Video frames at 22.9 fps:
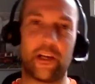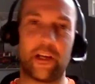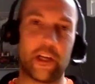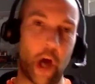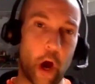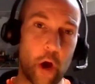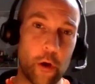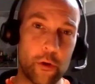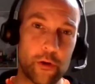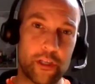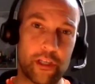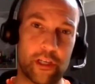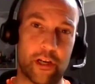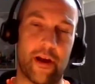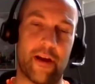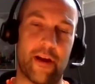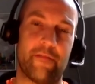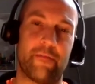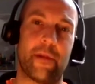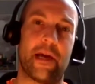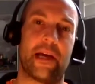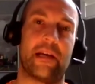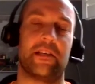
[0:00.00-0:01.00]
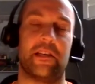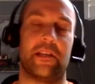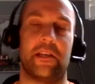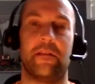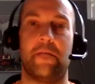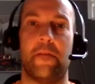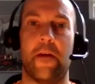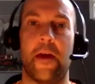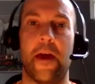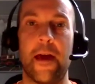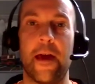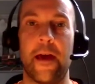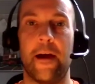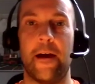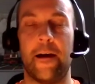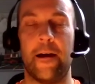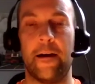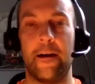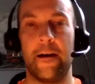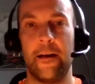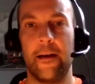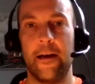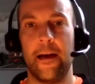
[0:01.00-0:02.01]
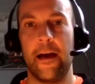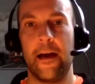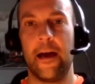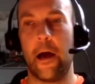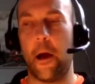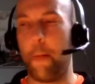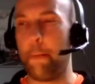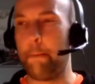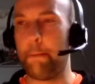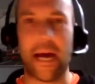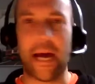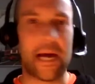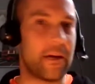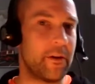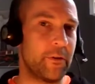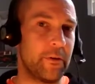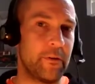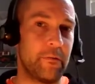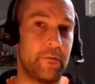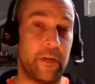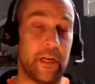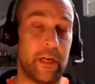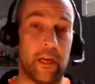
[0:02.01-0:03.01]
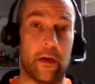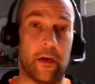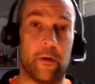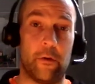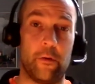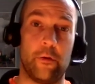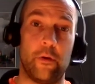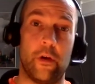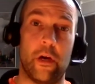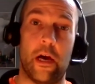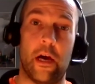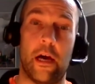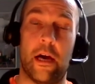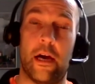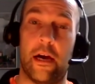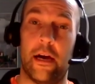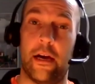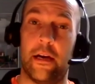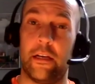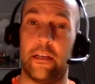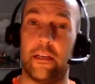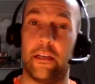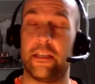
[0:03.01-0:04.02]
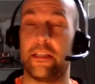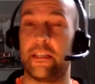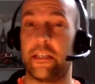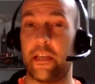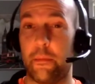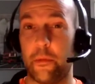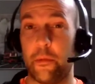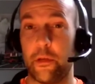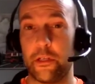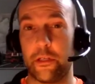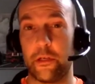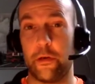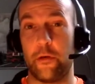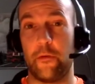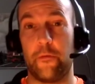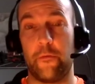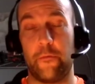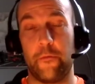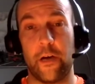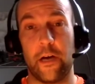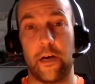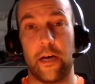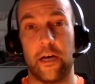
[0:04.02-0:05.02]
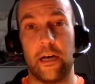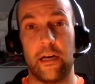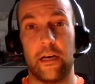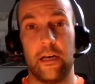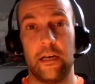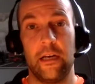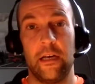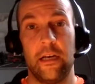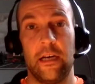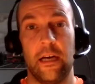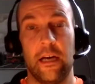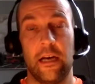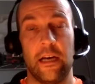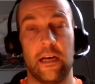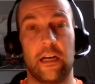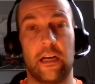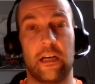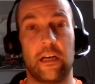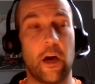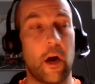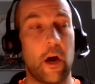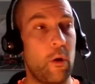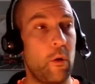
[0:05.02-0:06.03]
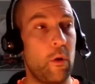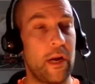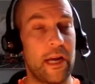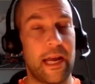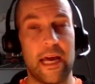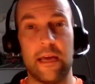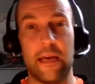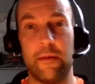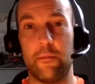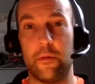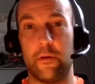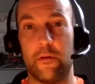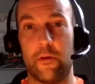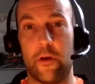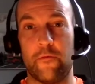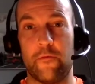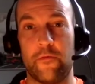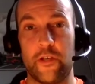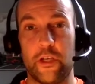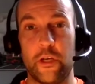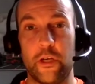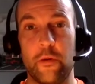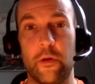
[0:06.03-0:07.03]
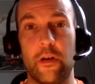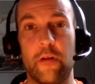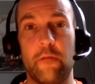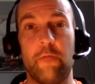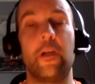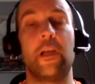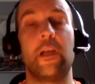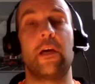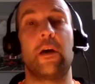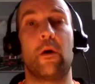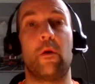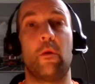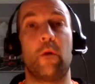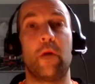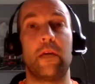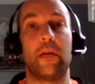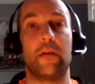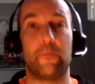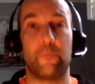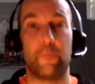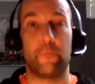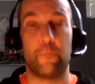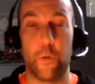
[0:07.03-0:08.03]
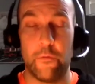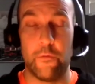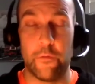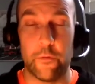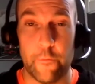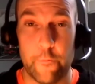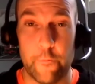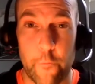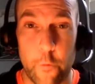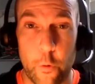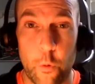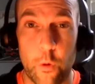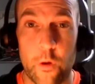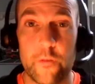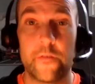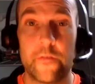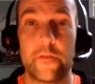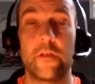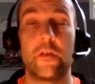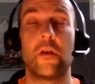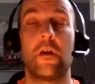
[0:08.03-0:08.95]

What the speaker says: Coach Clive Maxheath here, back on the video. Going to set myself a goal and aim of shooting a video a week moving forward.